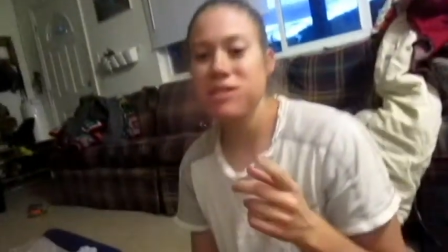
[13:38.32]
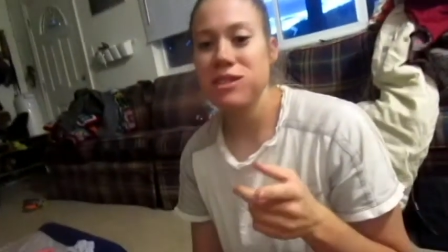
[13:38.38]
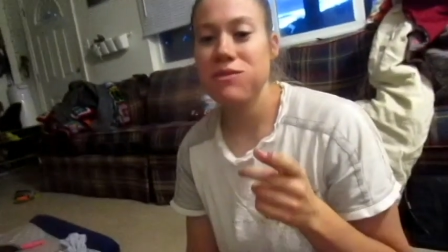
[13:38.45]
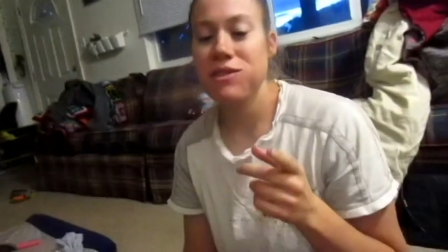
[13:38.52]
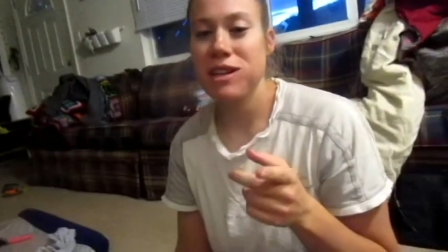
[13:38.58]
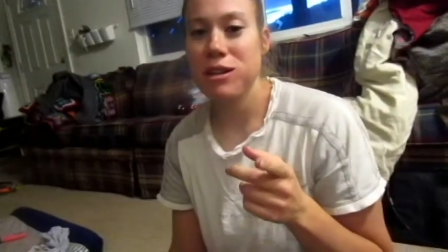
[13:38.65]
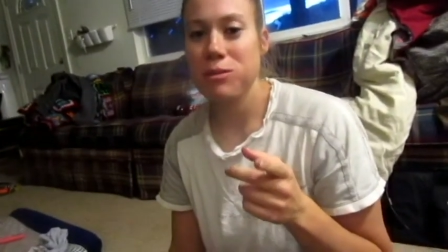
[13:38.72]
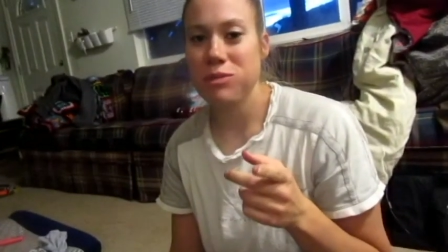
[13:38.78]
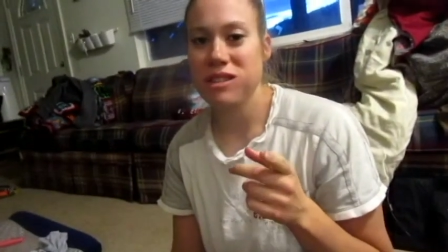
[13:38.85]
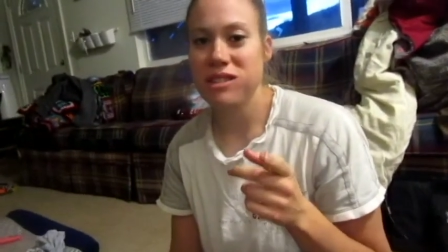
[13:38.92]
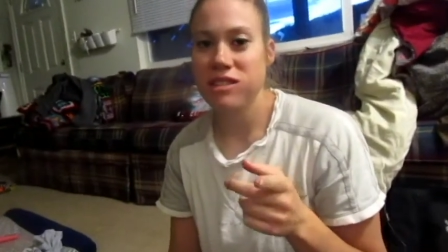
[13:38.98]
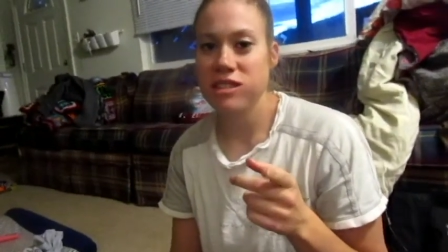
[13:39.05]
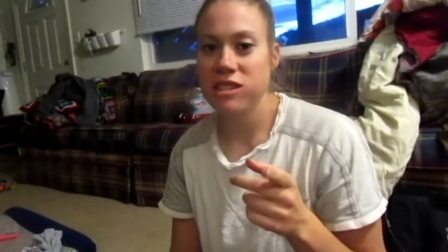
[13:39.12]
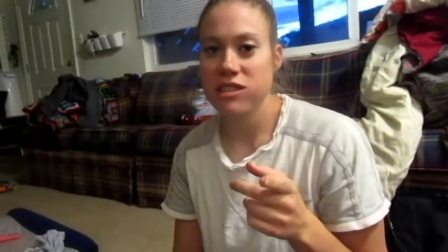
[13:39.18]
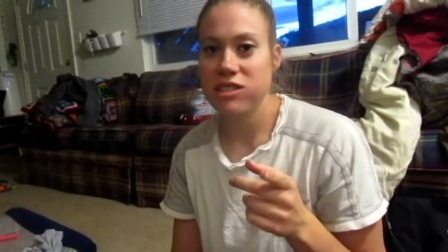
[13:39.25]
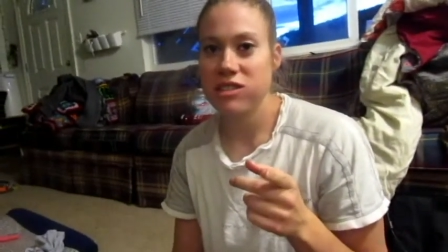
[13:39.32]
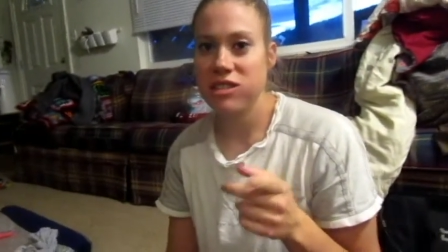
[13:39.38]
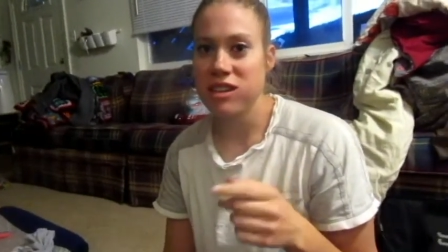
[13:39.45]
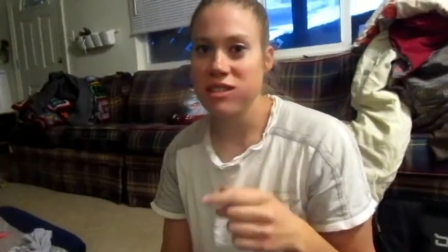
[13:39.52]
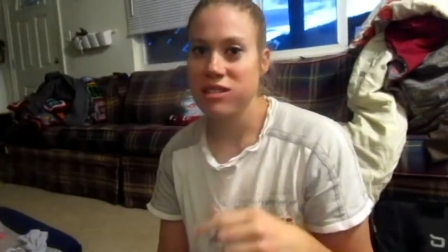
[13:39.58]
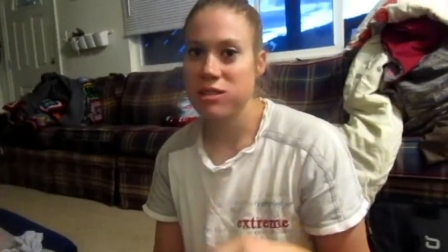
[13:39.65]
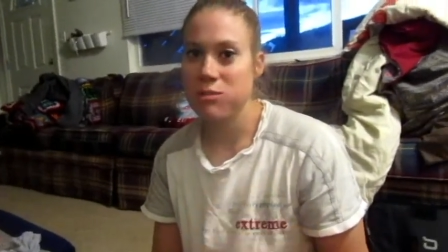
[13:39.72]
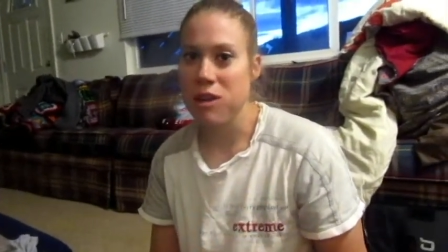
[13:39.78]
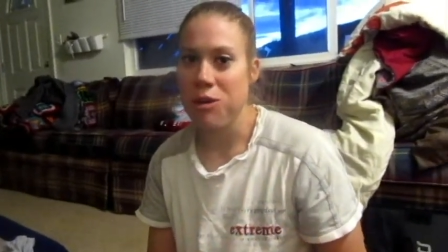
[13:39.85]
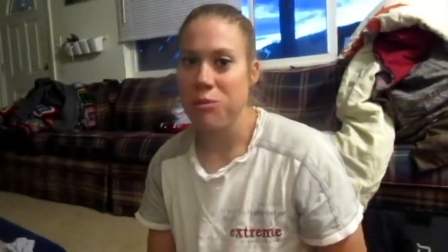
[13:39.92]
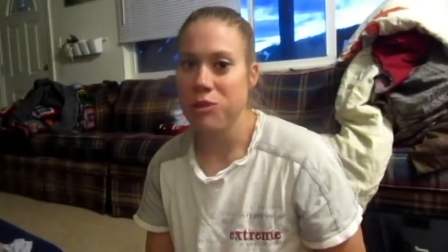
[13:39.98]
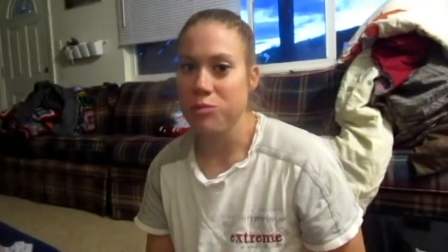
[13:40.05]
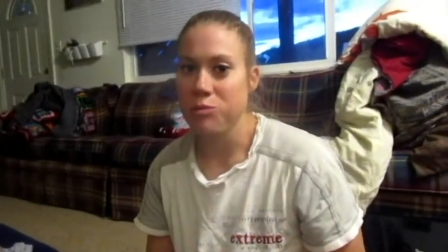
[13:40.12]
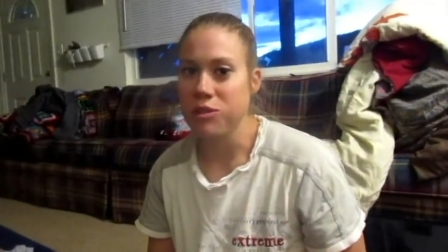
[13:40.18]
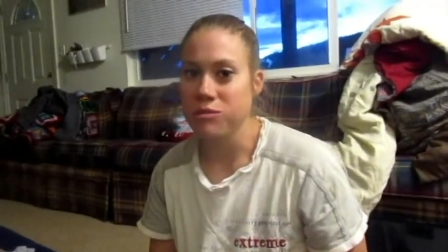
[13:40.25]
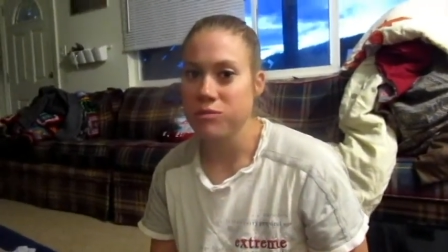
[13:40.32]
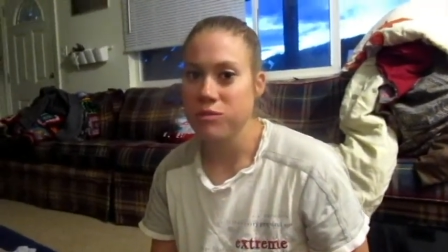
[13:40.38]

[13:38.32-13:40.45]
develop a sixth sense about people,